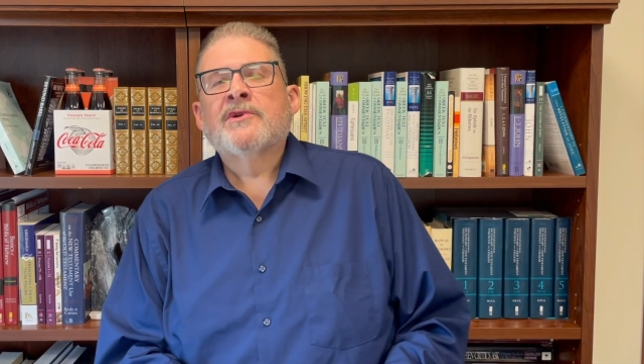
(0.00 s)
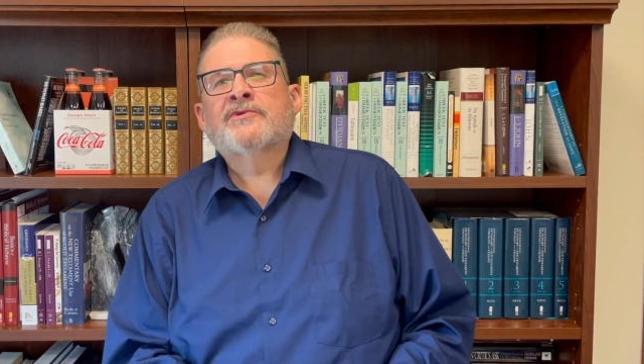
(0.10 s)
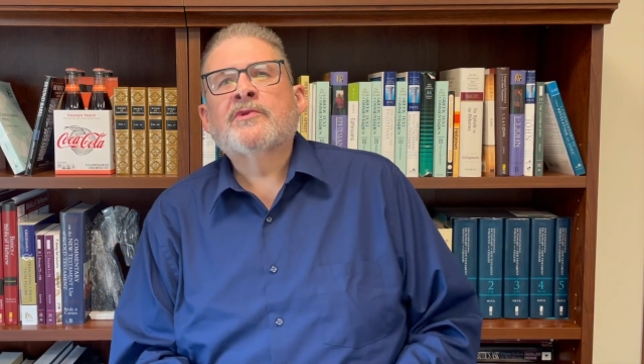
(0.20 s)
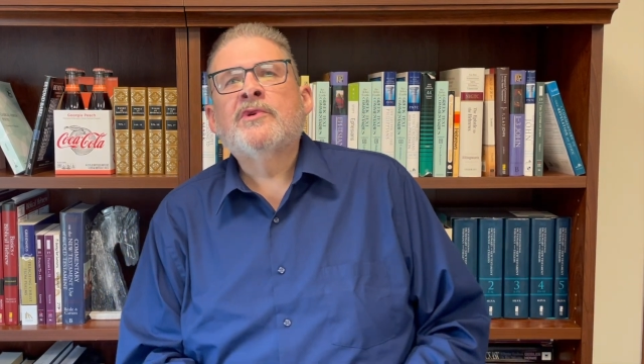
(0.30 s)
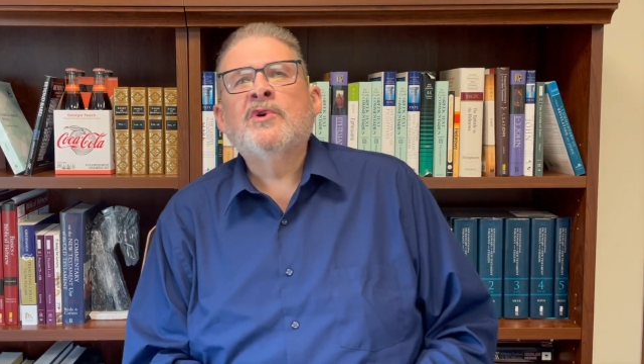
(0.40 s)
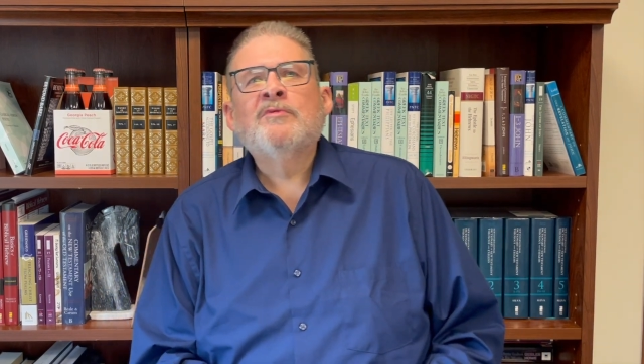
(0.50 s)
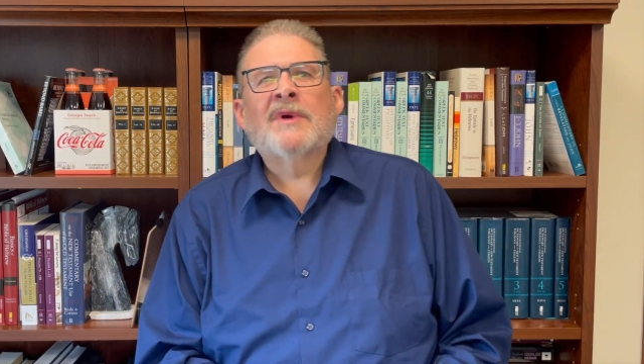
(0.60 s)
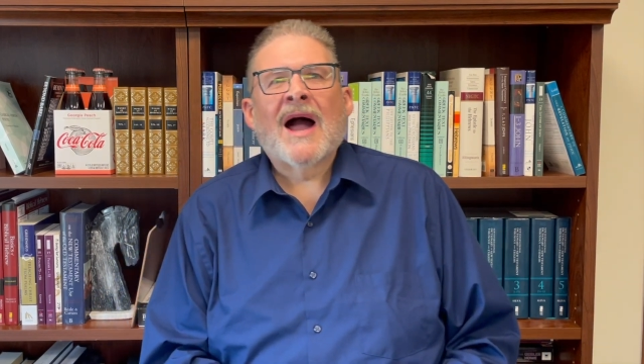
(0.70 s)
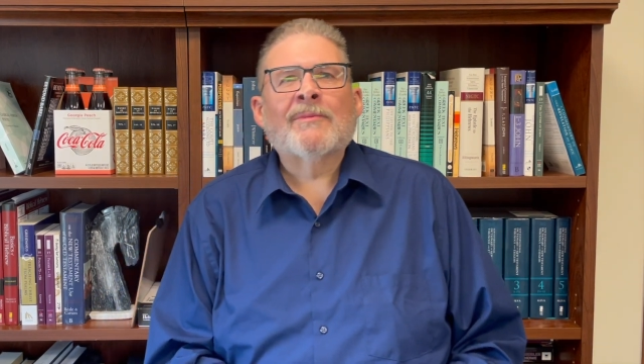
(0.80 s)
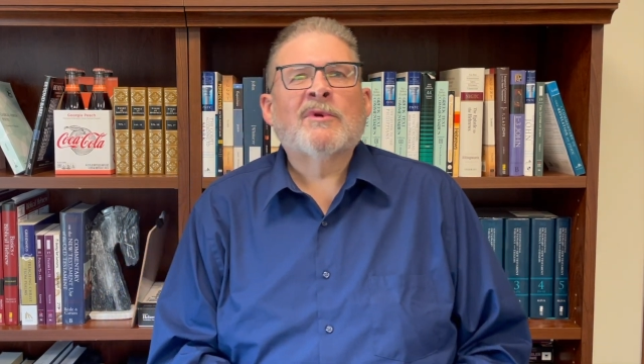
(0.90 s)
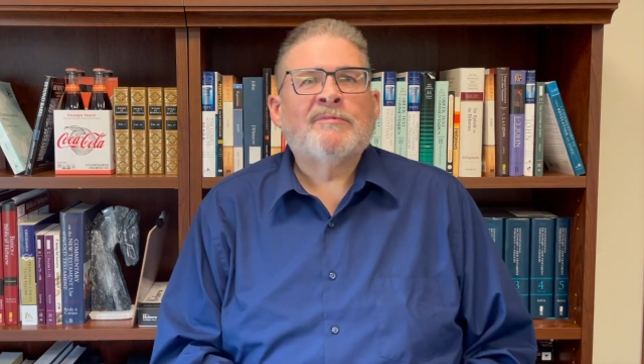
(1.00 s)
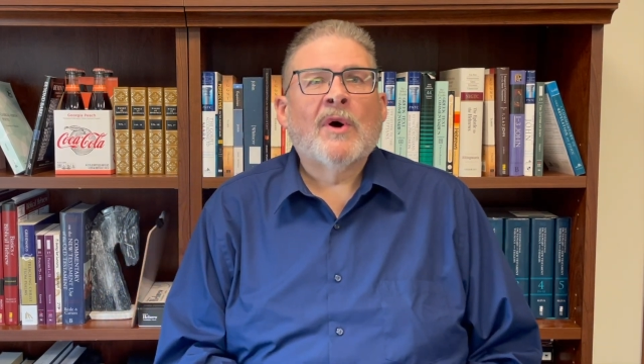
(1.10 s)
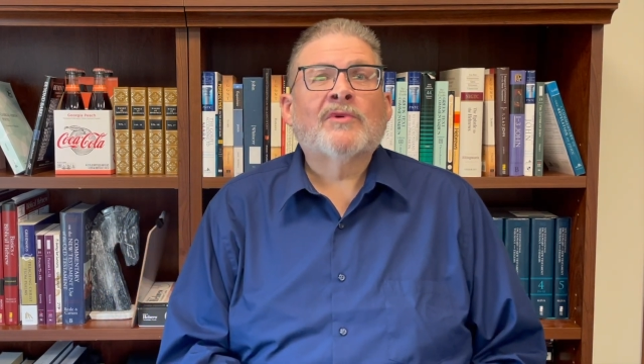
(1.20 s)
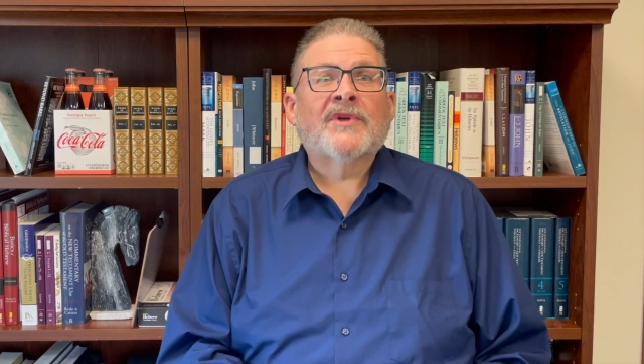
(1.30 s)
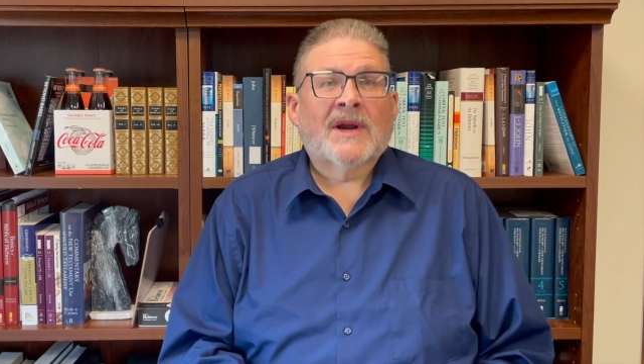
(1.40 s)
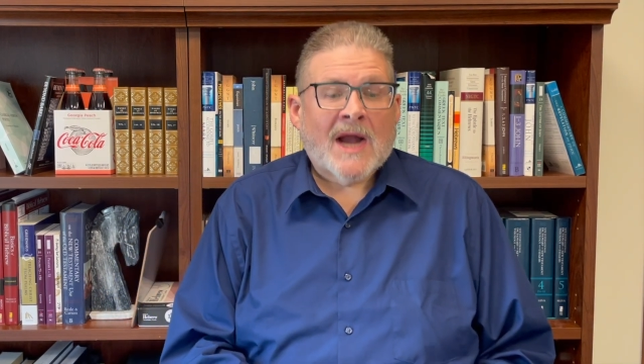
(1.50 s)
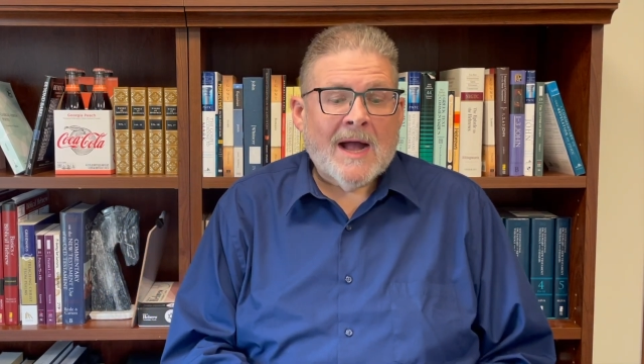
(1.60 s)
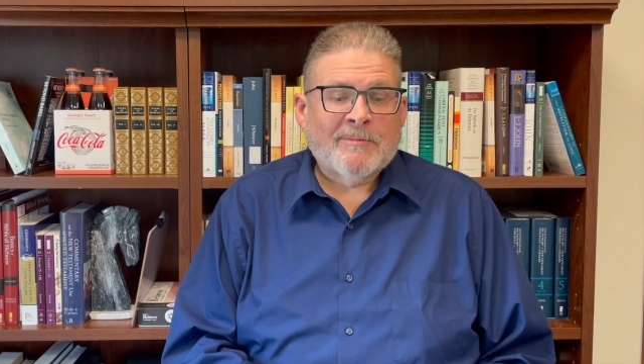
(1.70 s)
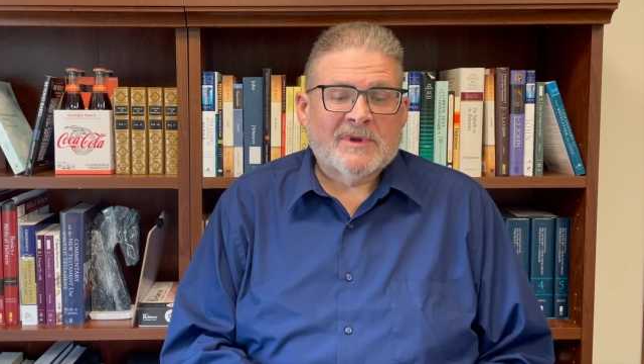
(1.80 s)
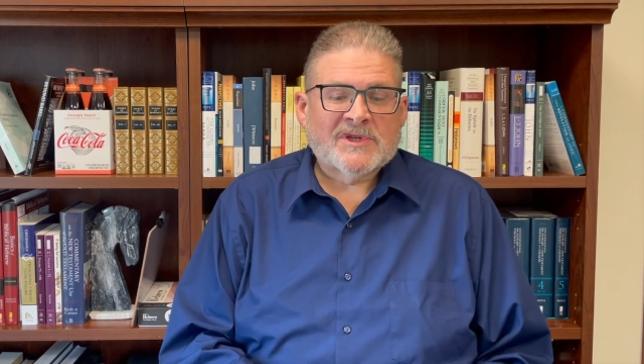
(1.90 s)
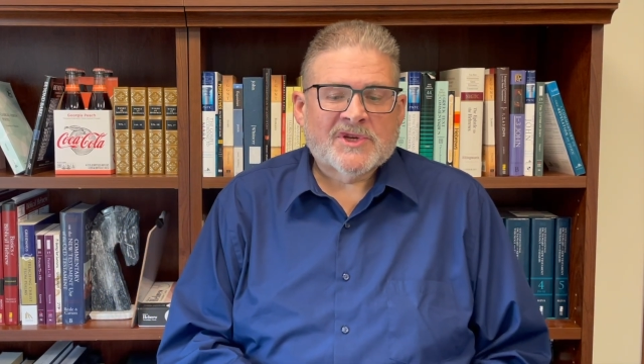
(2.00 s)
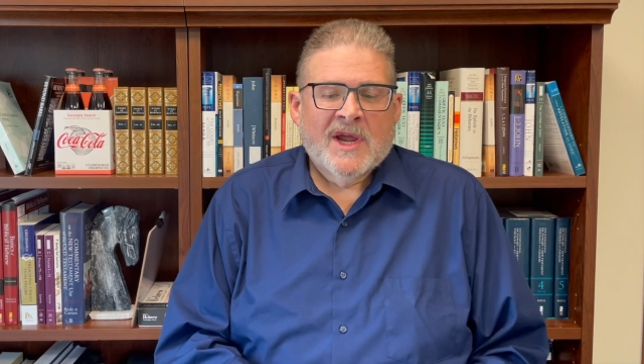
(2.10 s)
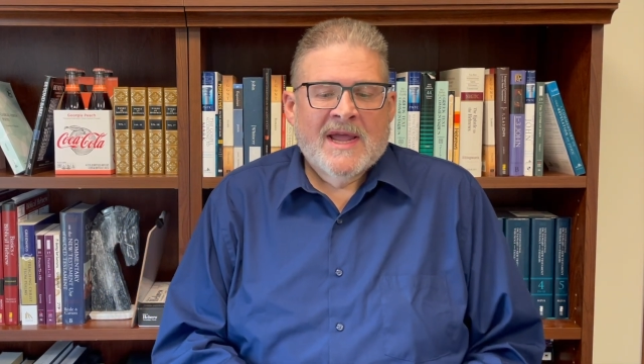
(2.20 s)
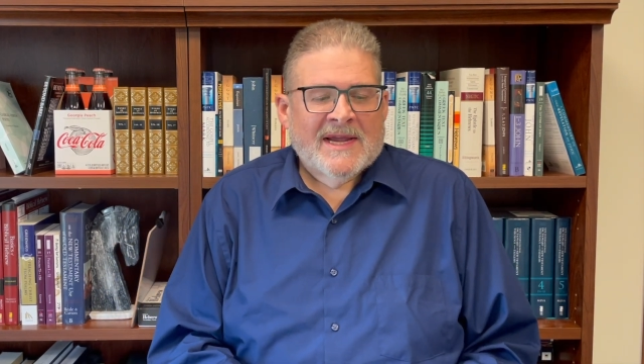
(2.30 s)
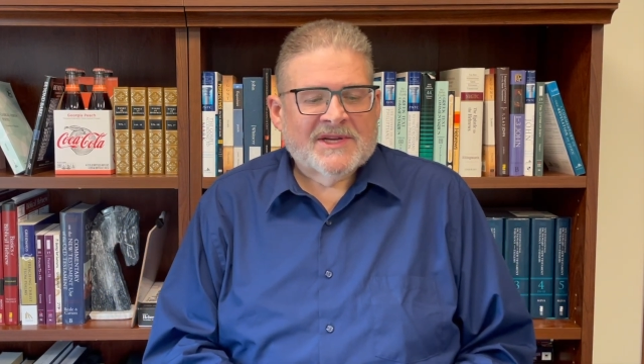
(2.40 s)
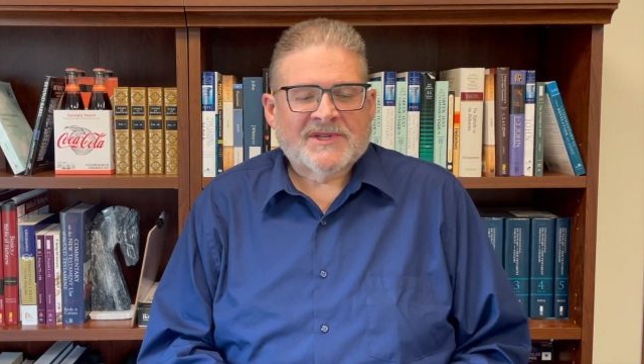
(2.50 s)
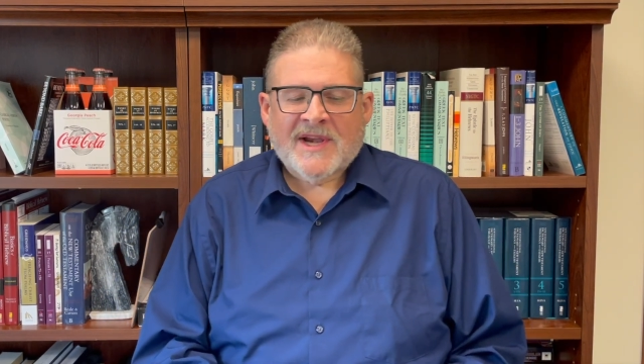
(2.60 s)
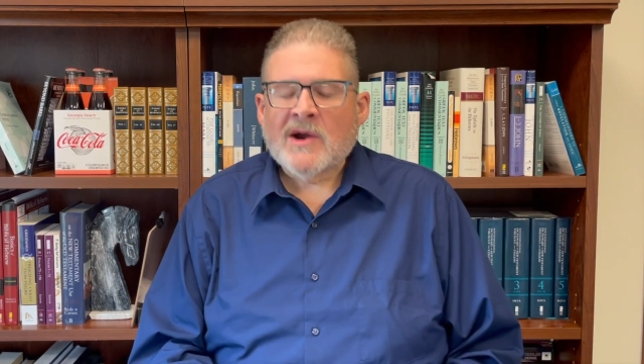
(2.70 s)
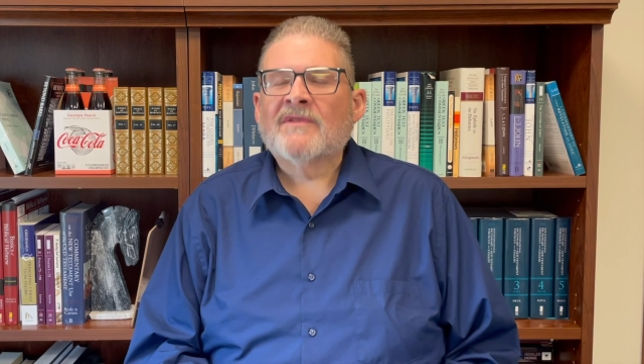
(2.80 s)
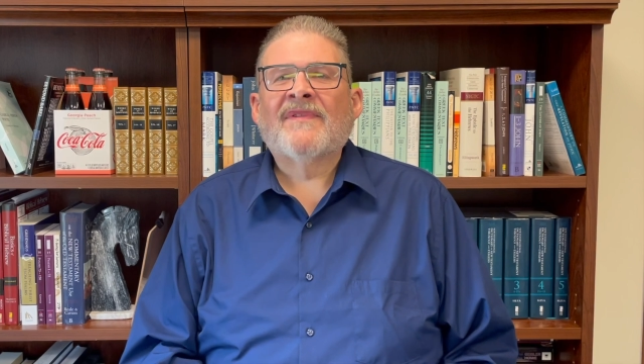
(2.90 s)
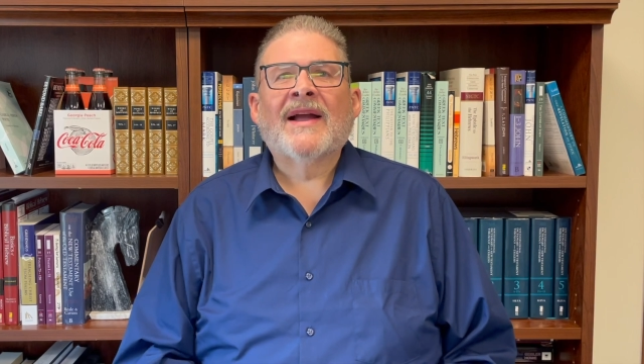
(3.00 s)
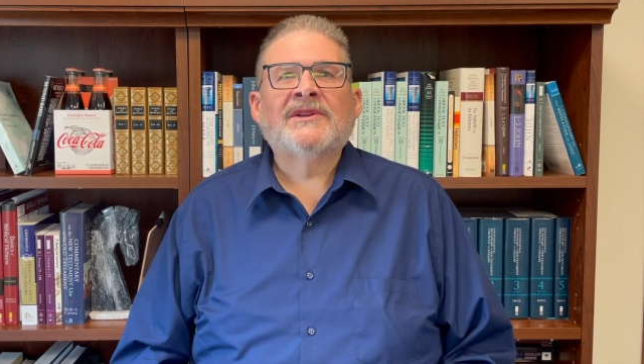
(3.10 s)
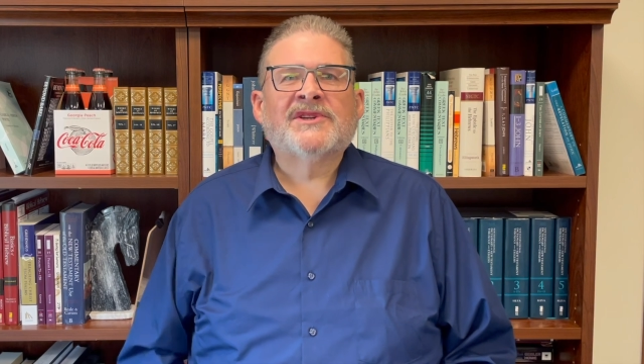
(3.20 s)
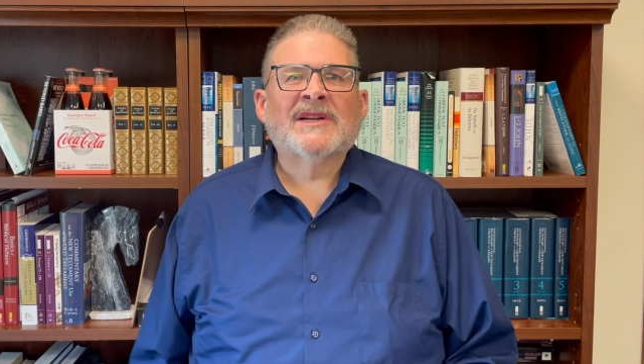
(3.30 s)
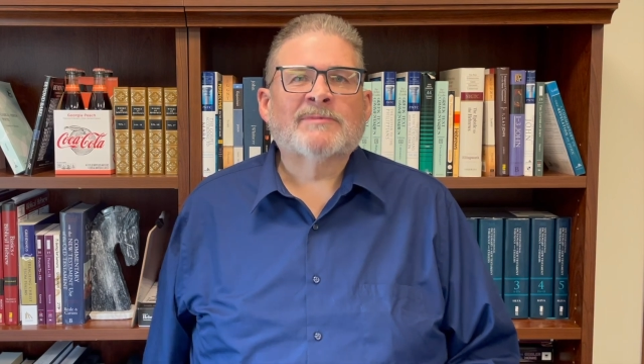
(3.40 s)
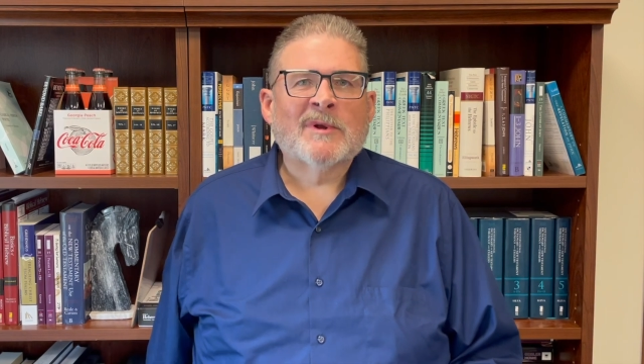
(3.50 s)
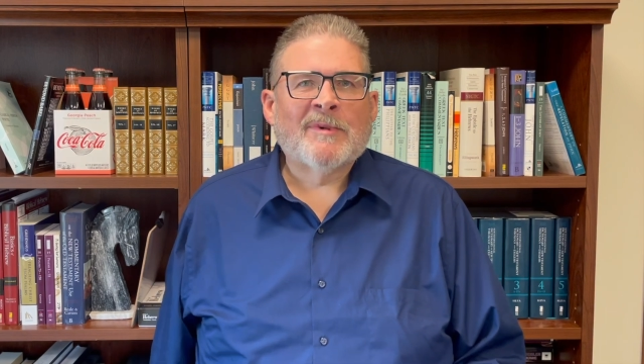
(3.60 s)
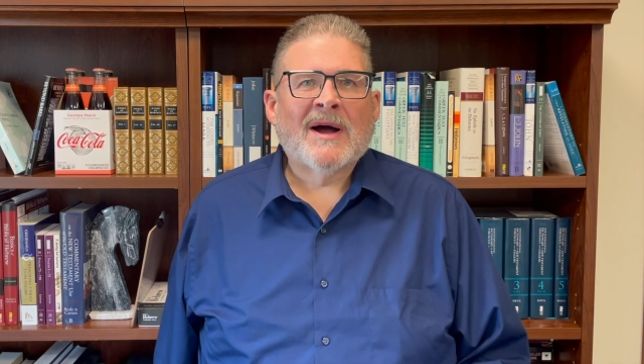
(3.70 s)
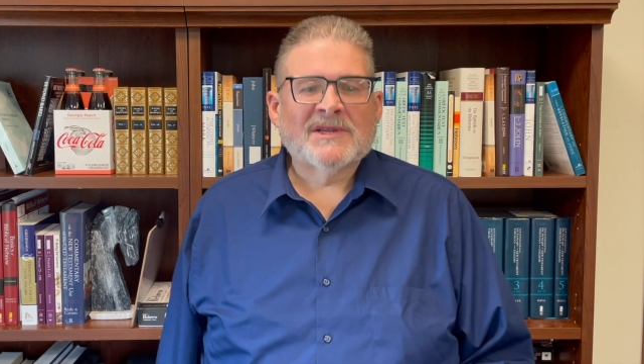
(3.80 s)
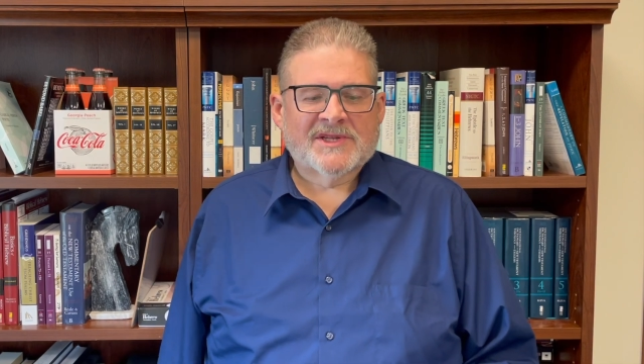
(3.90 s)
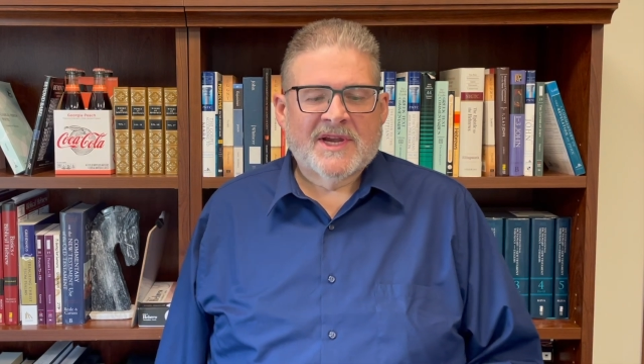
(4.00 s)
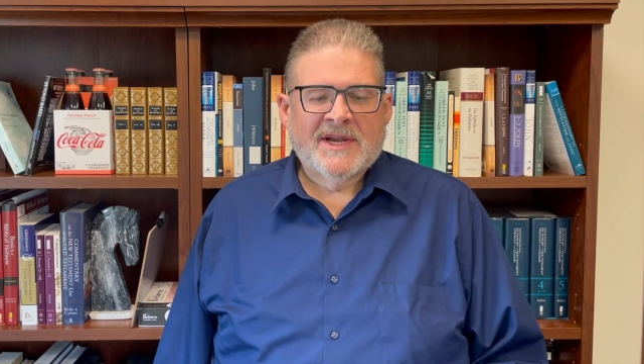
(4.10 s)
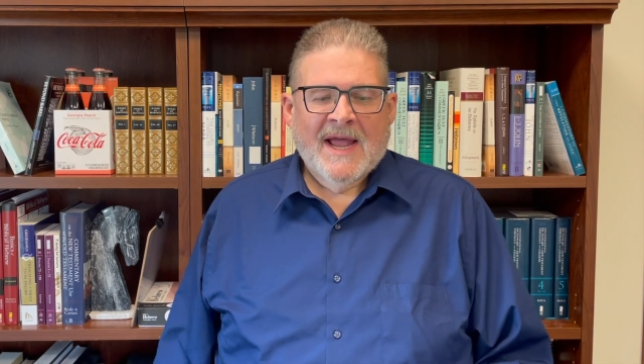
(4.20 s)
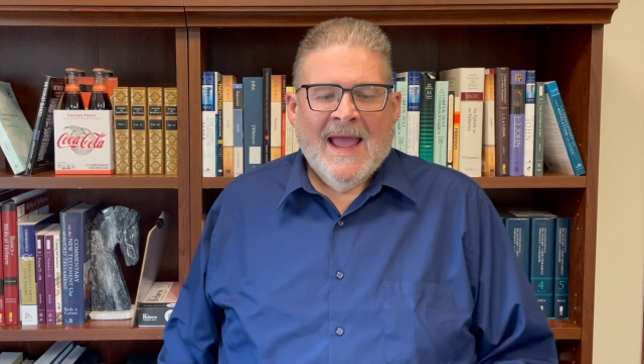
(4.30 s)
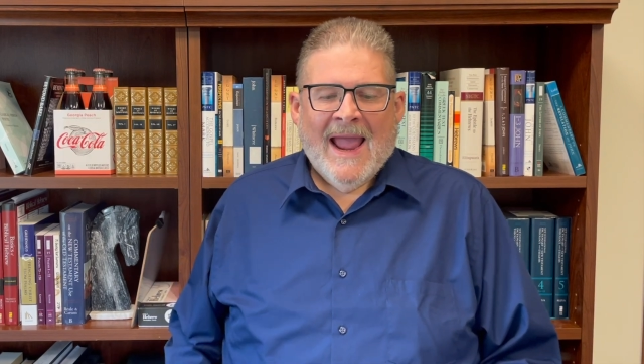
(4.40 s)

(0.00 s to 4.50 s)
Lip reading: through whom God would both accomplish his terrifying judgment upon sin